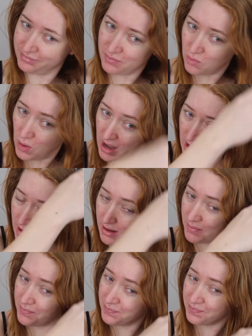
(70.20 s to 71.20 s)

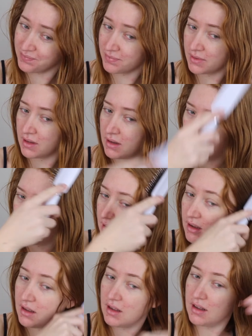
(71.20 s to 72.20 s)
Wow.
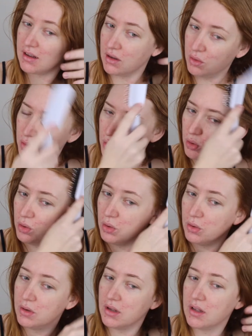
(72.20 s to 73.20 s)

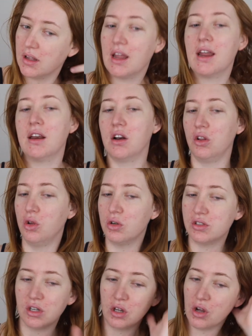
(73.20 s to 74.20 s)
Ooh, it
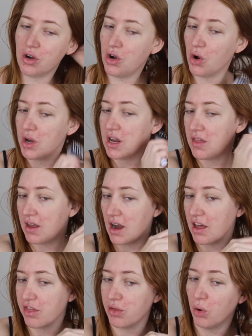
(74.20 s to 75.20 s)
looked a lot knottier than
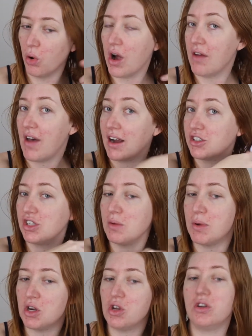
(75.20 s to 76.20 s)
I thought. I've actually
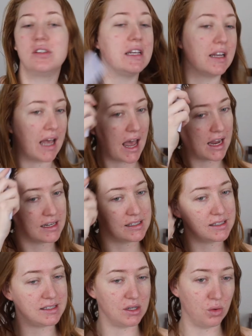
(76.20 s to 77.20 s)
been using a
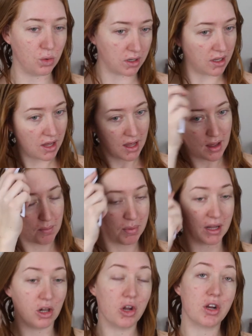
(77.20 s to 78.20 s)
silk
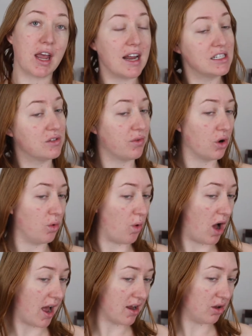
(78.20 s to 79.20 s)
pillowcase for a
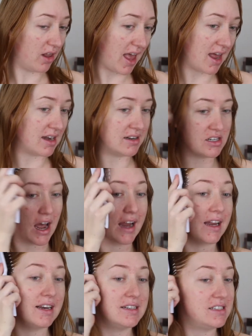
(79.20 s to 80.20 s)
while, and I
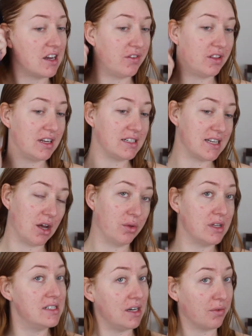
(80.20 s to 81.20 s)
can definitely tell
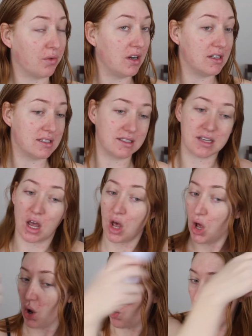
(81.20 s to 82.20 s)
the difference
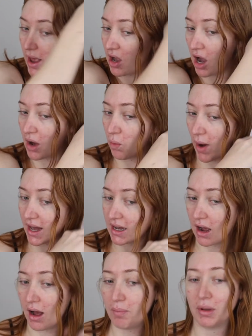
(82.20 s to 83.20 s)
when I wake
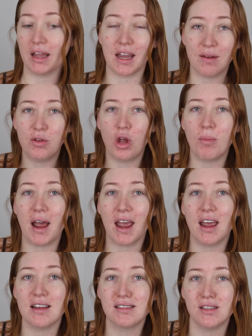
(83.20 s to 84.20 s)
up. Like, even though my
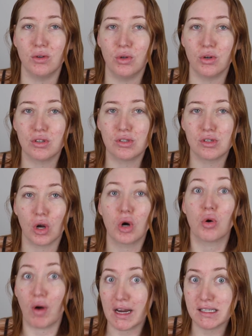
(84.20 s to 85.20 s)
hair still looks
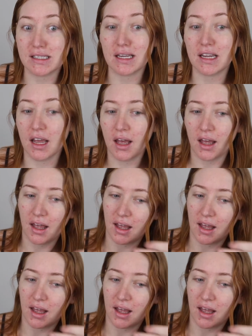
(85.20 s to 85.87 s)
crazy,